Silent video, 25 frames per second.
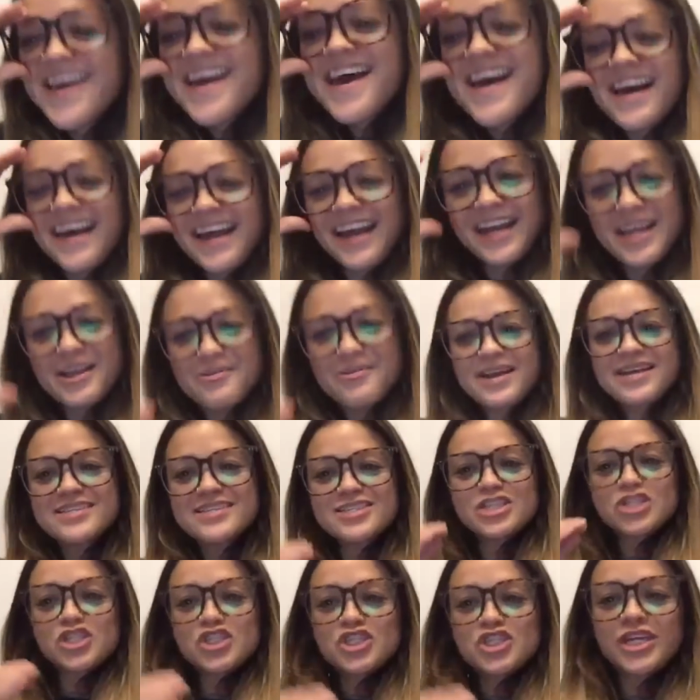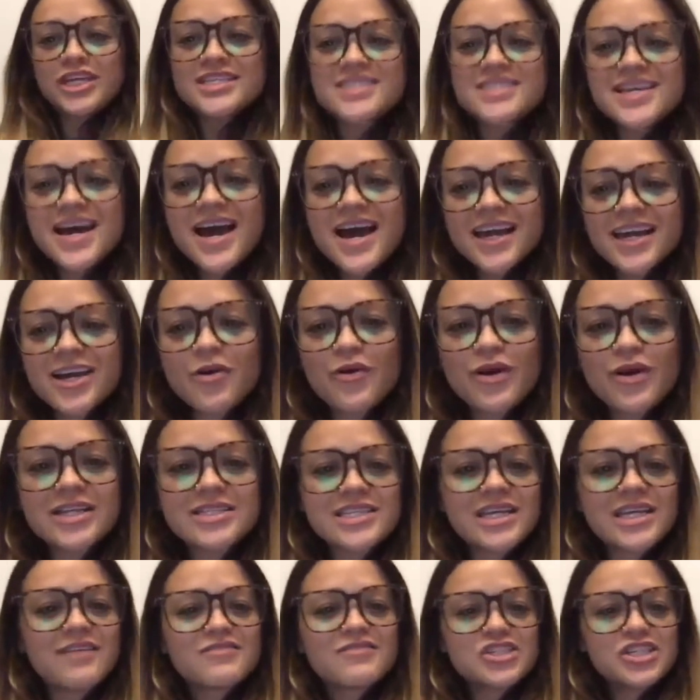Anyways, she's not going to,
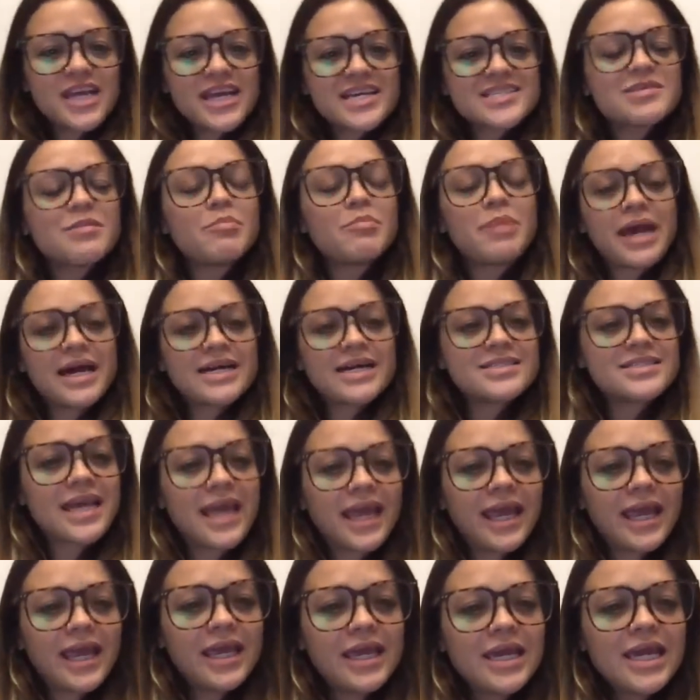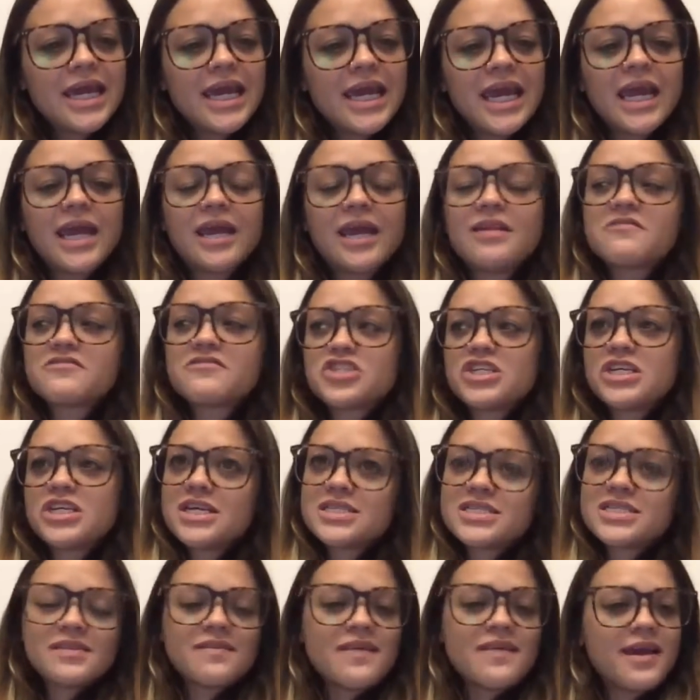if she has a bad day and if
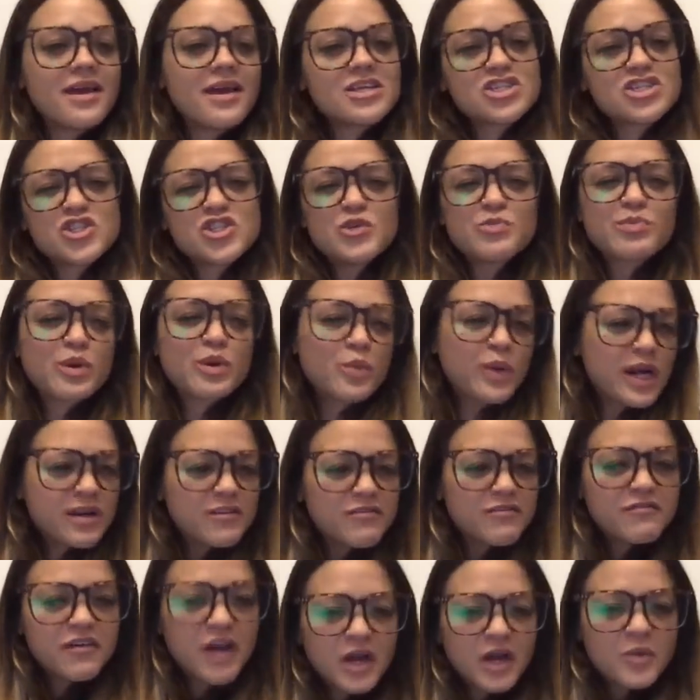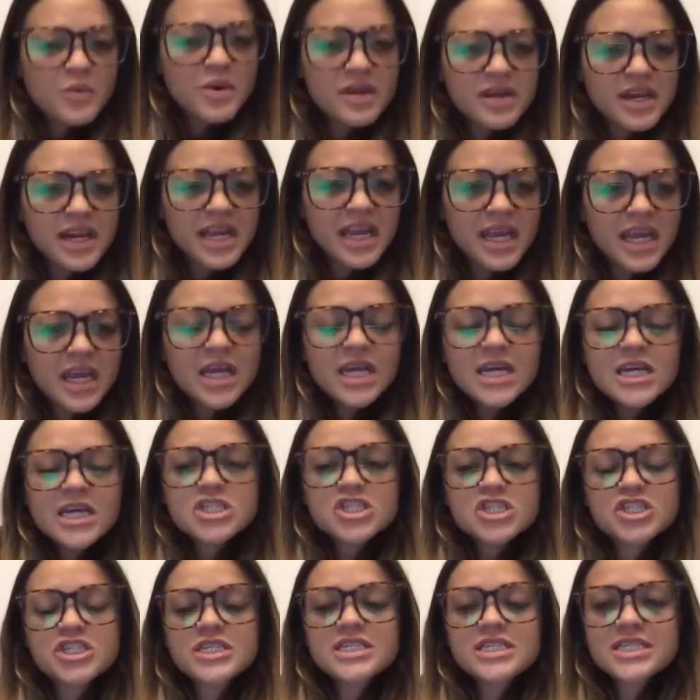she's in like a super weird funk one day,
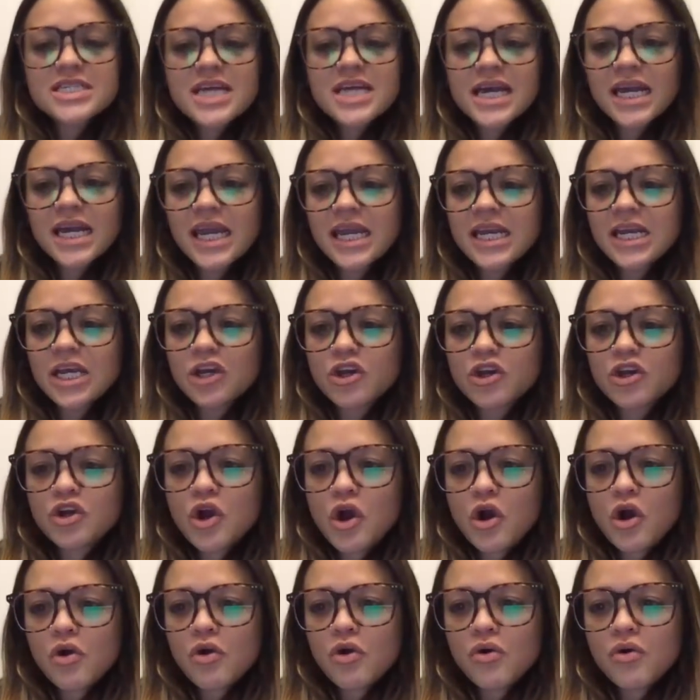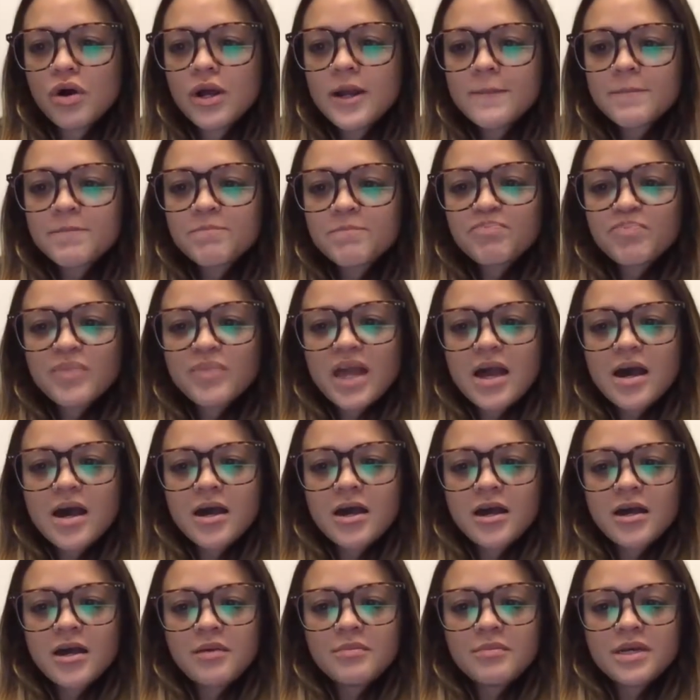she's not going to go
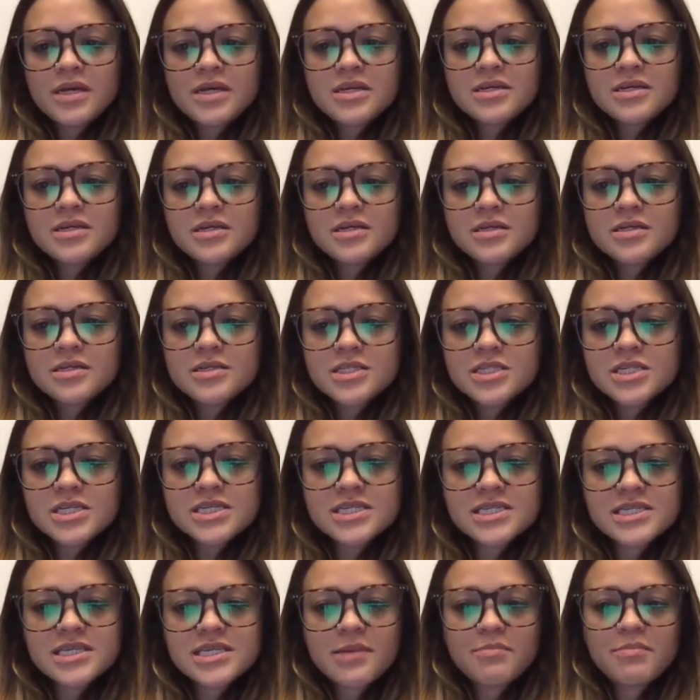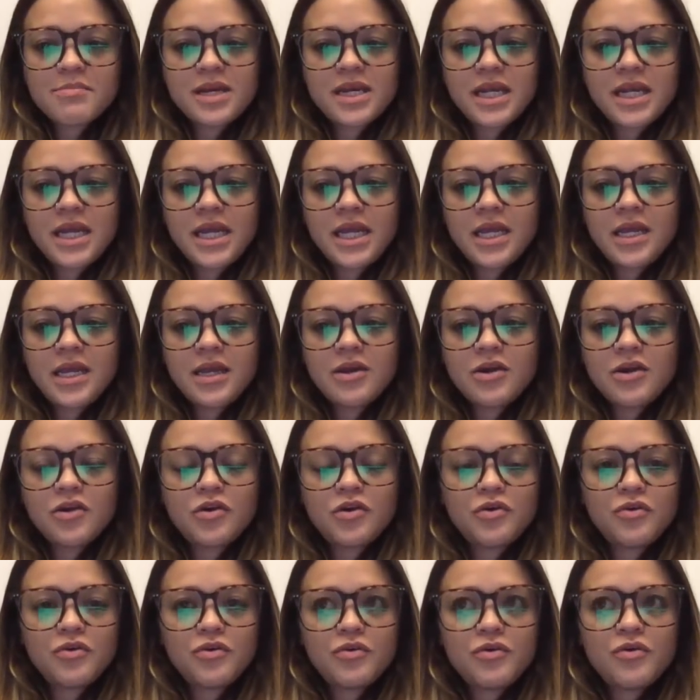um, to somebody
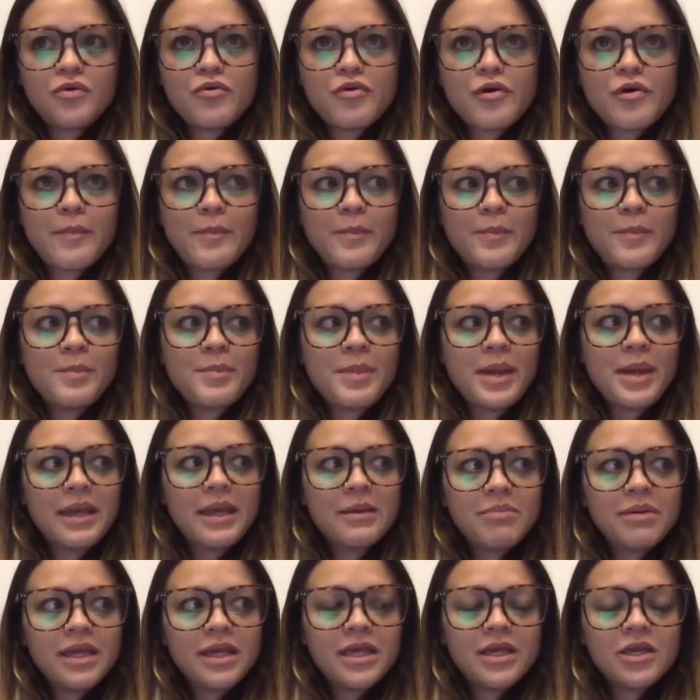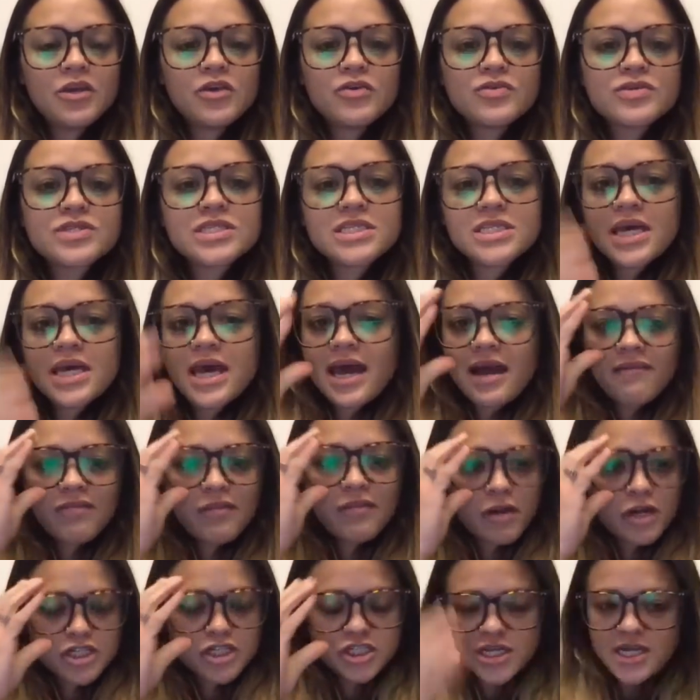who maybe used to have
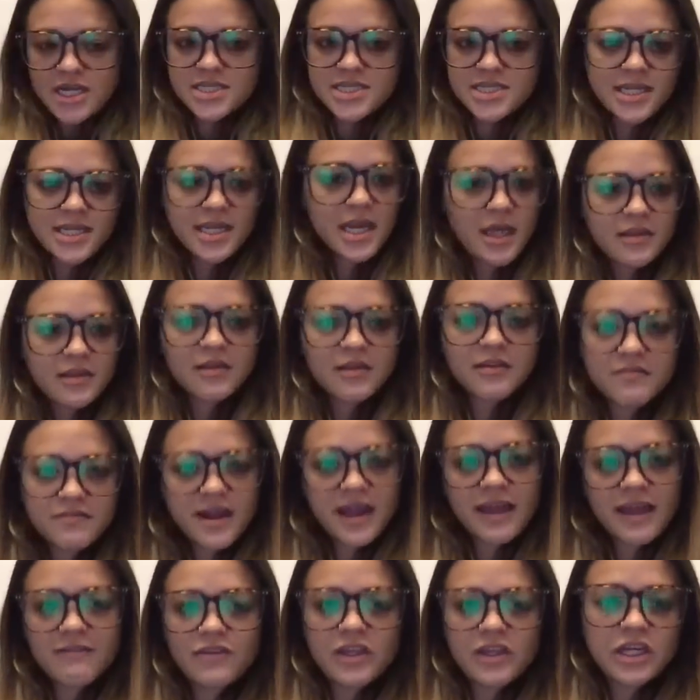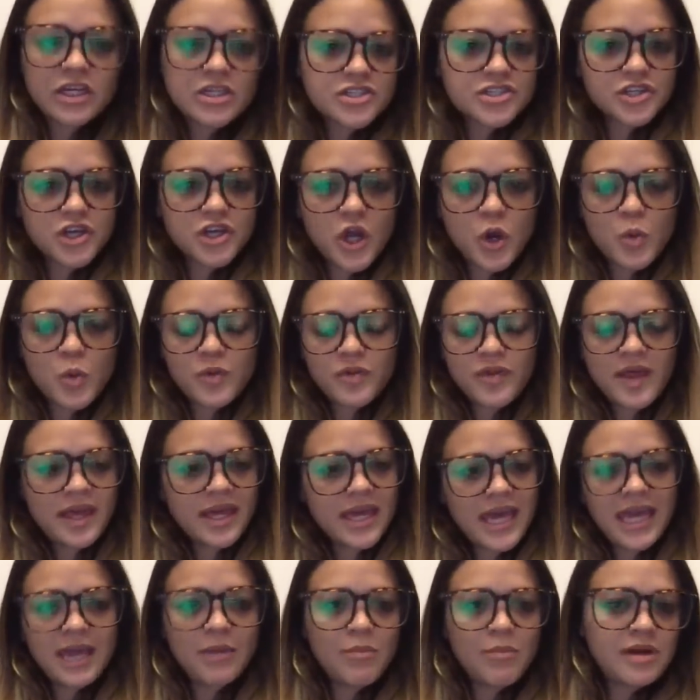their shit together five years ago when they
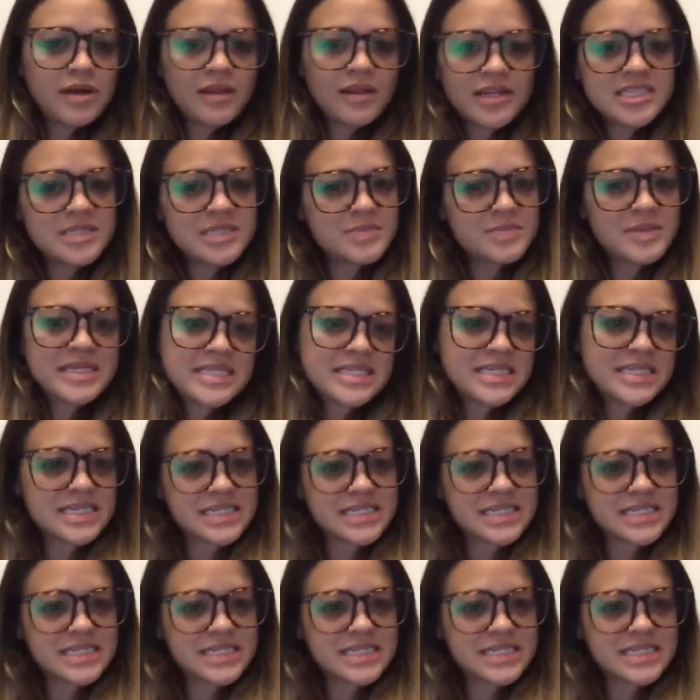came into this business